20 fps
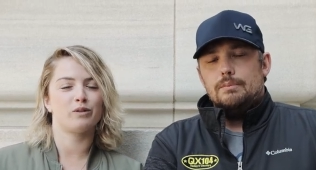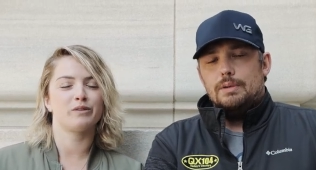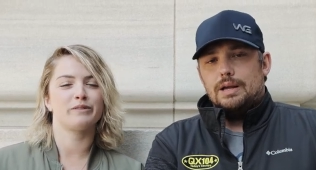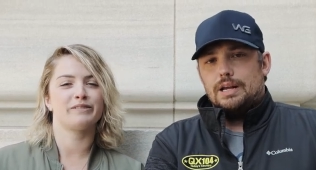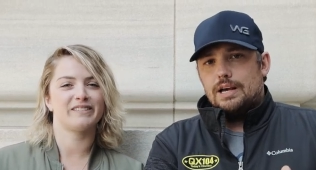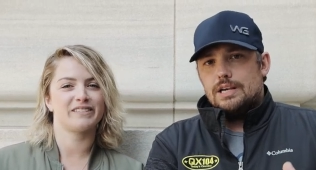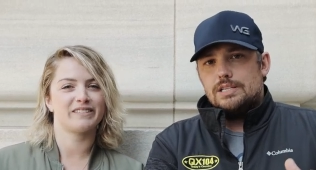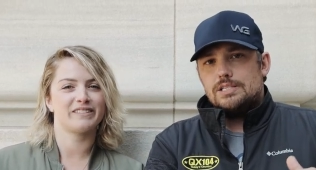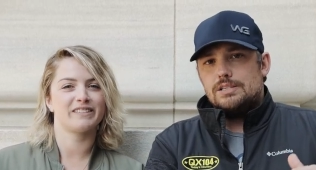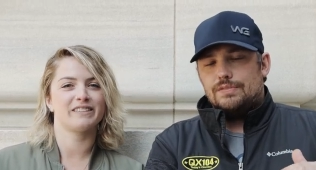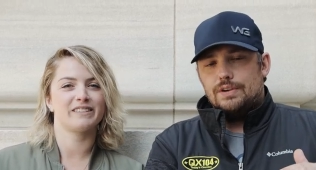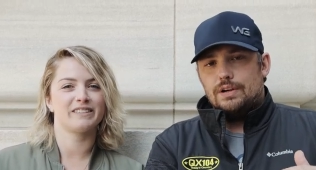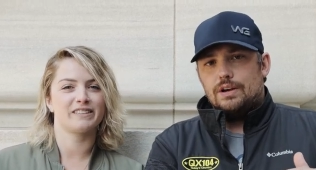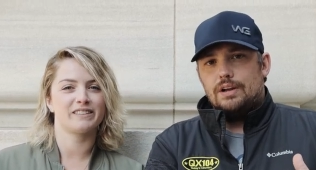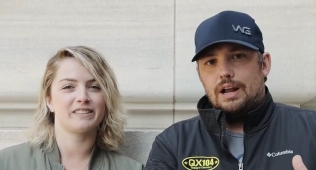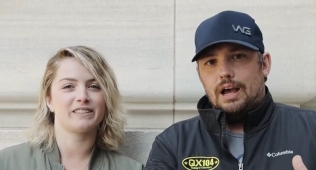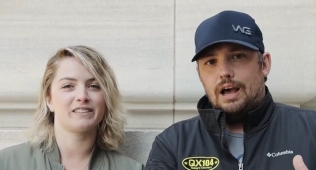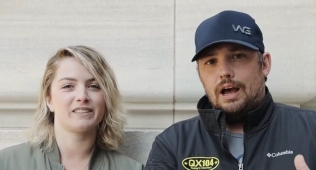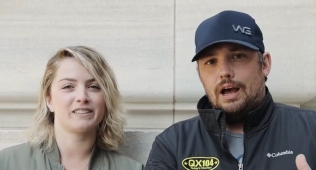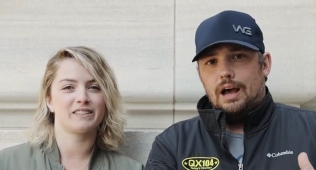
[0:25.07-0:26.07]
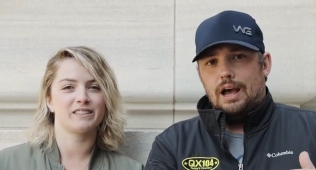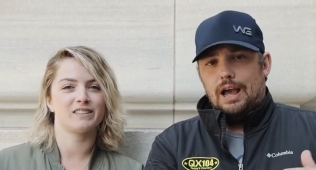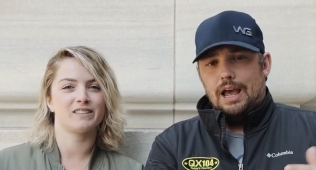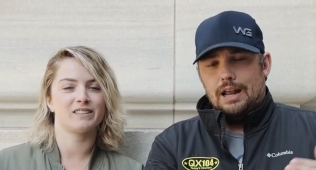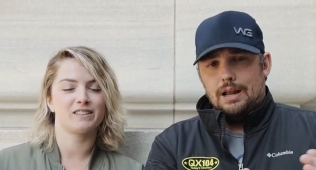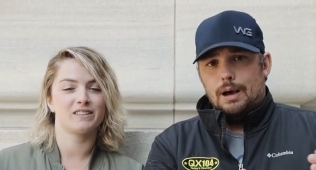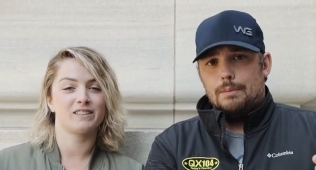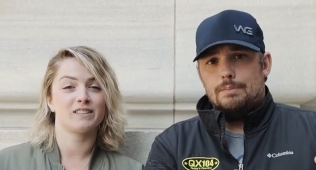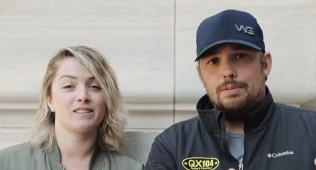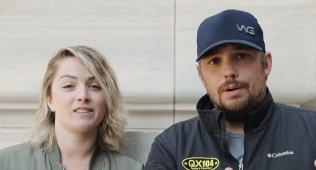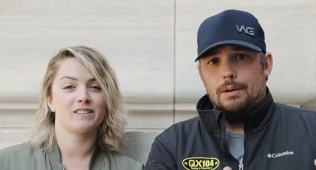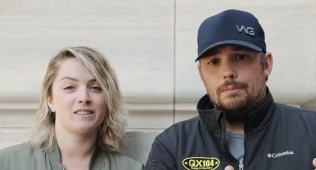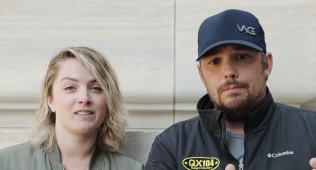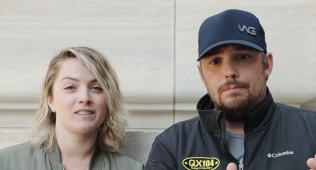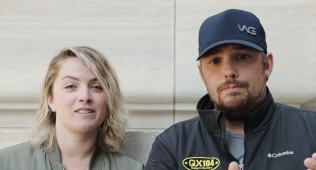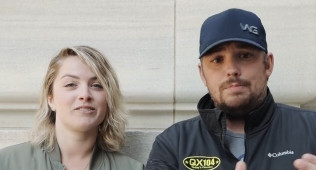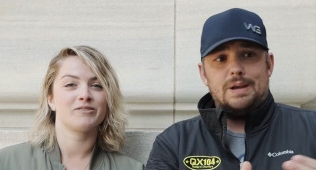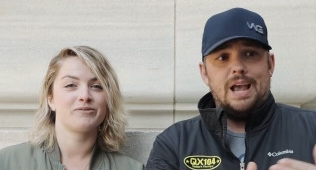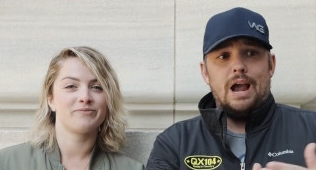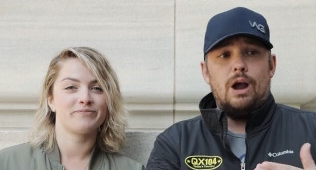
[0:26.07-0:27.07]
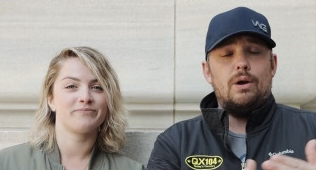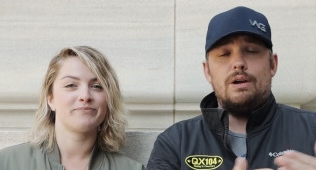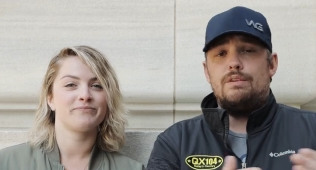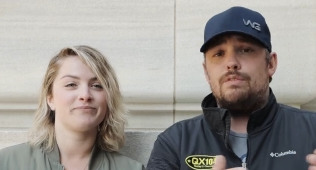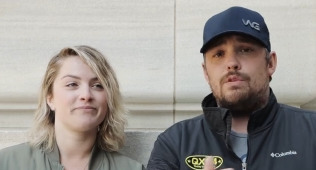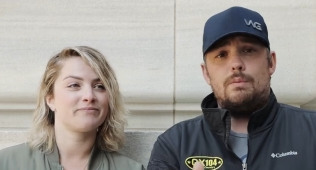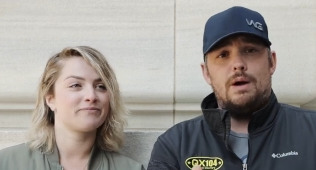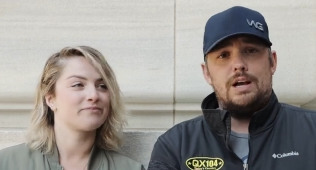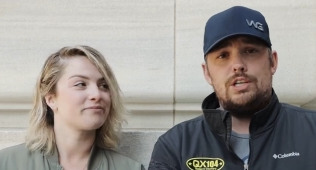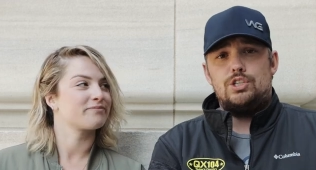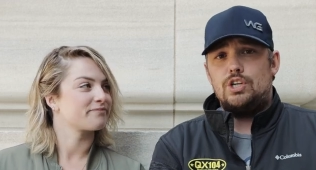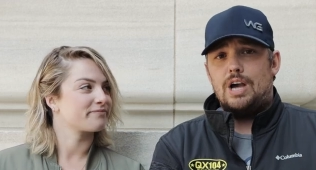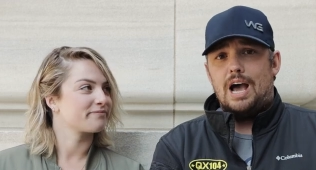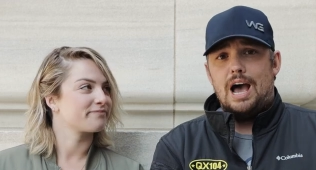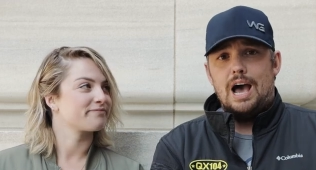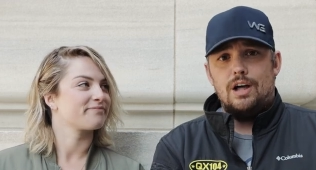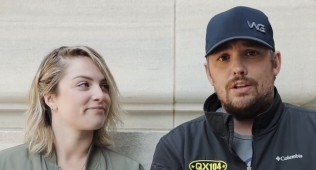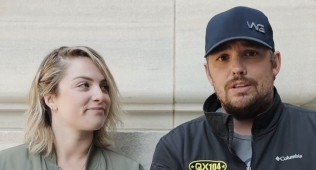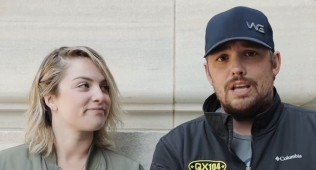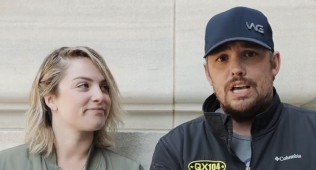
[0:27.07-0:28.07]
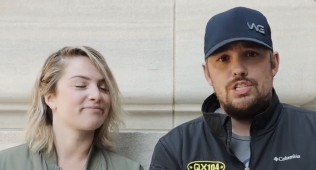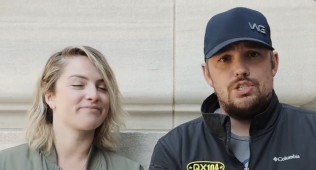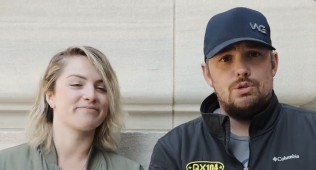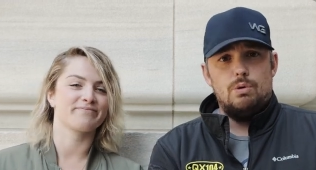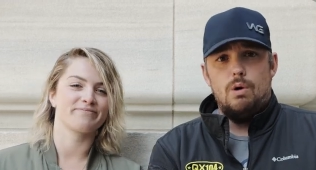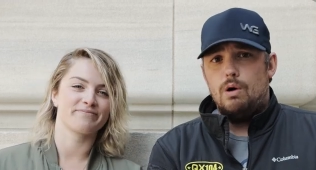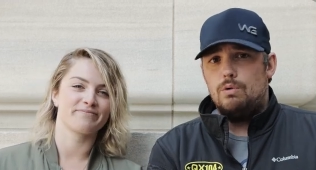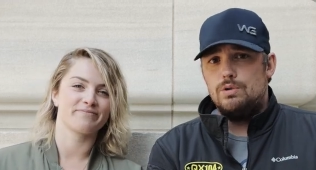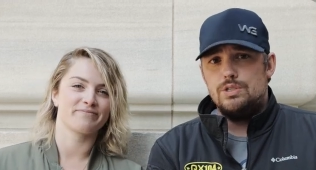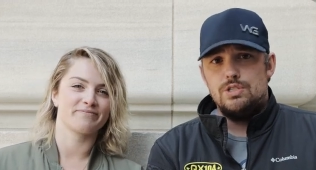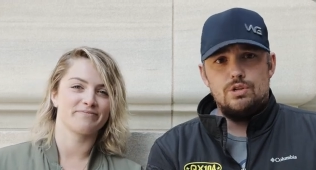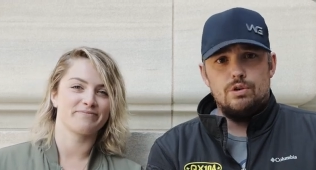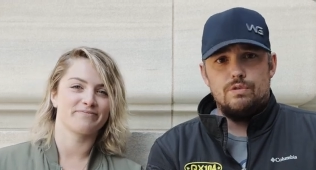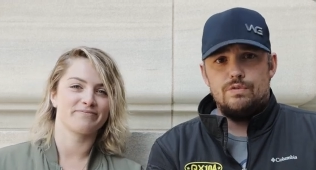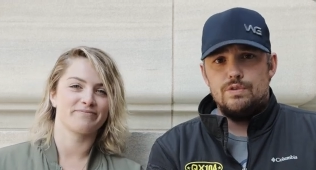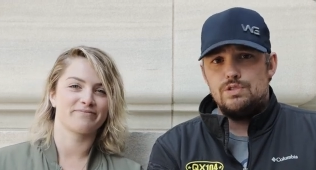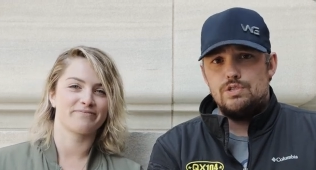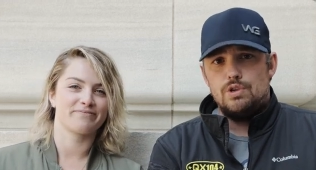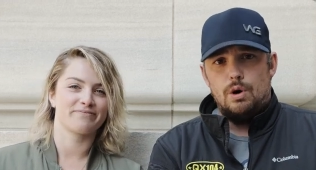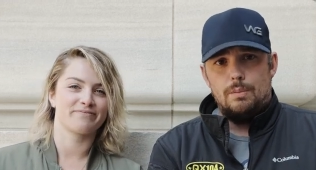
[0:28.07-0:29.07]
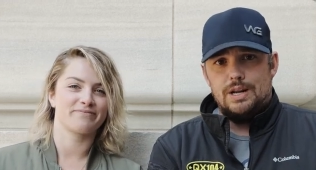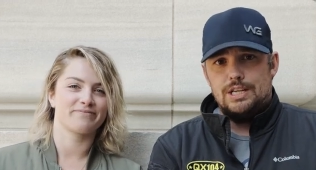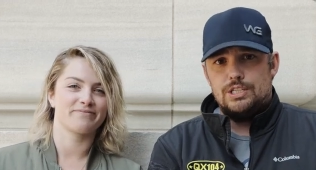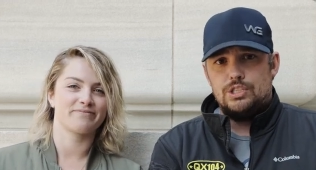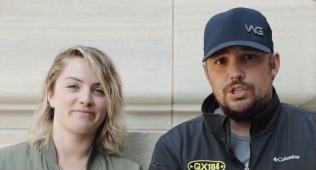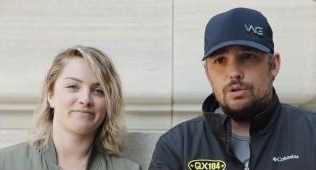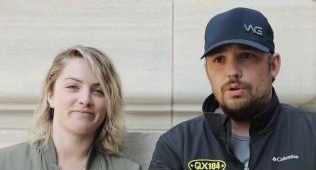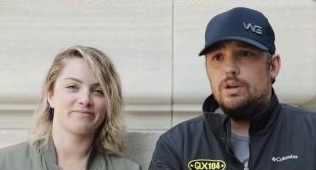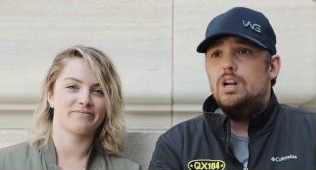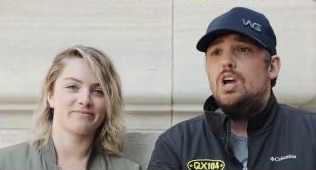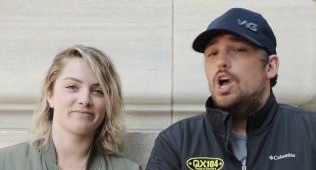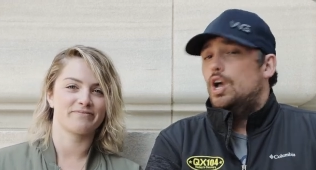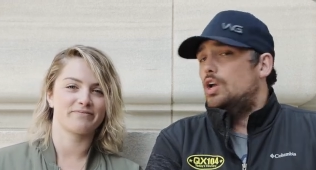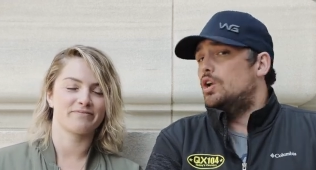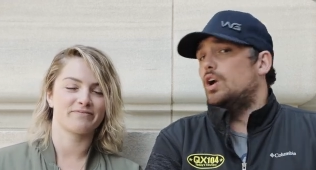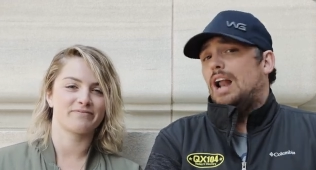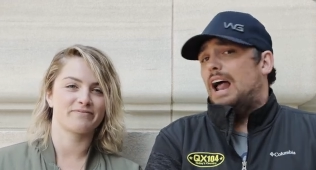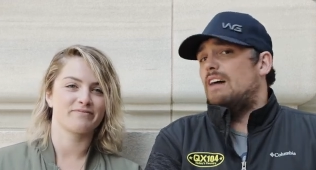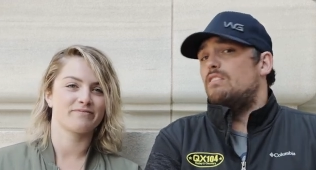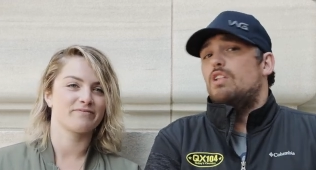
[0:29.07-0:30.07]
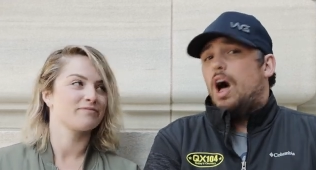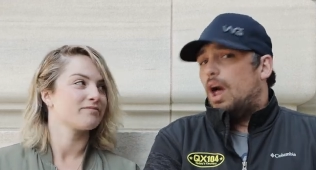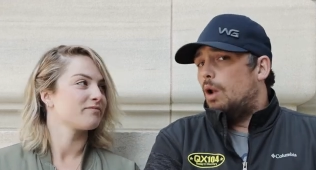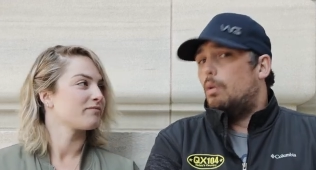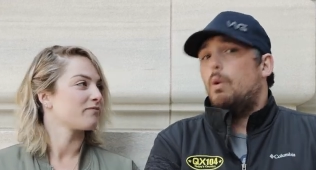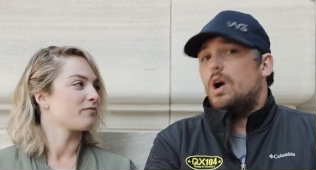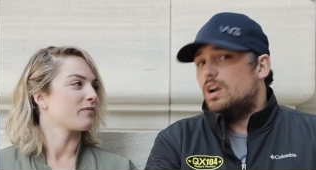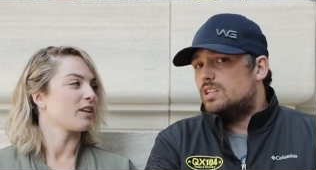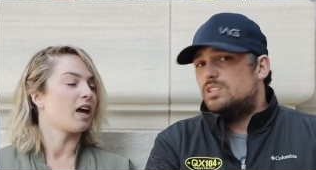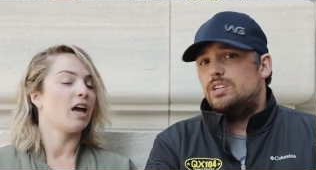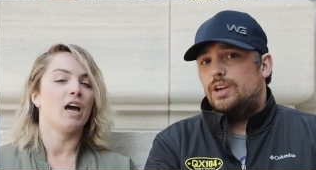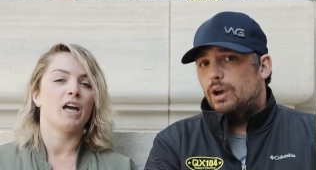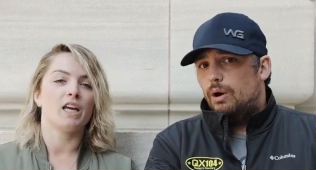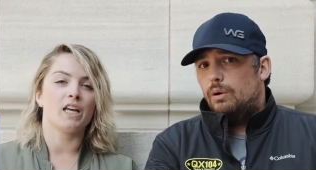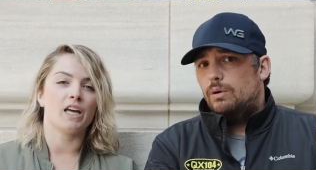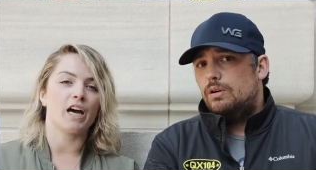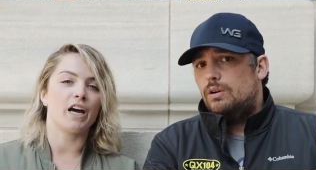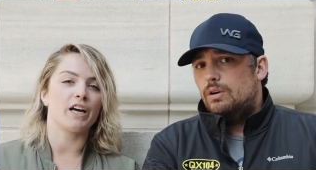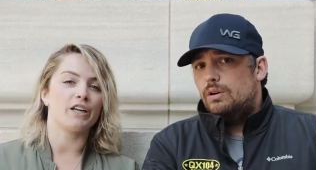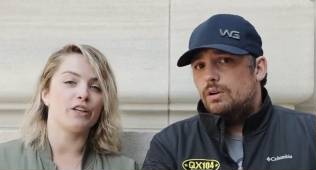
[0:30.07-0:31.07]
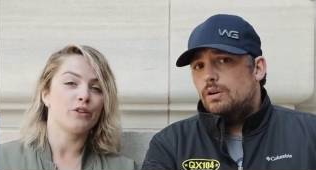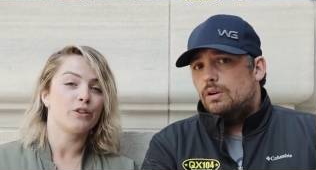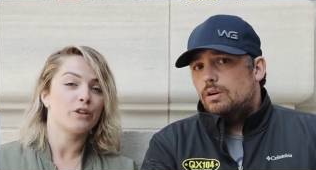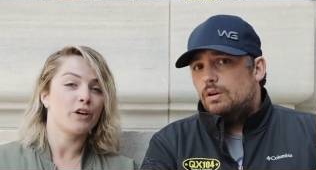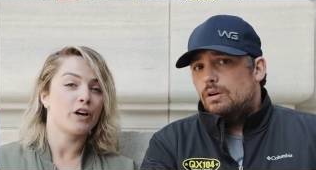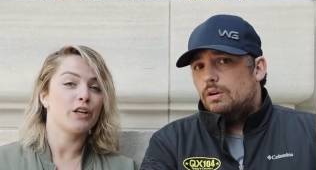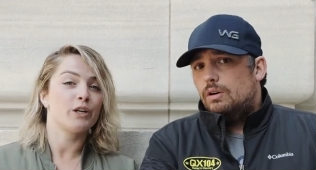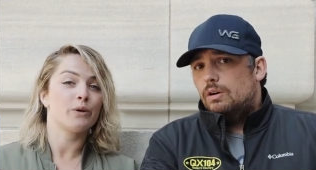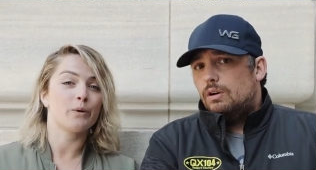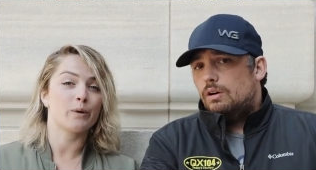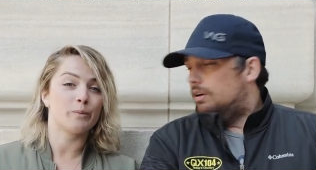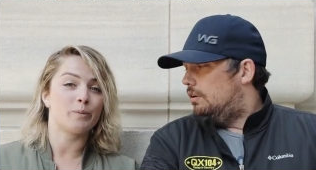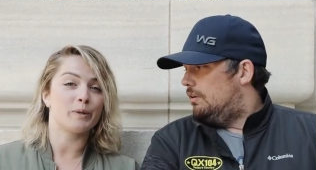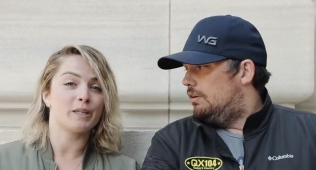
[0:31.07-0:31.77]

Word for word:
Speaker 1: because if you're gonna end up uh, caring for my child, as you always do for so many children, you're gonna have a lot of work to do.
Speaker 2: Yeah, you thought you were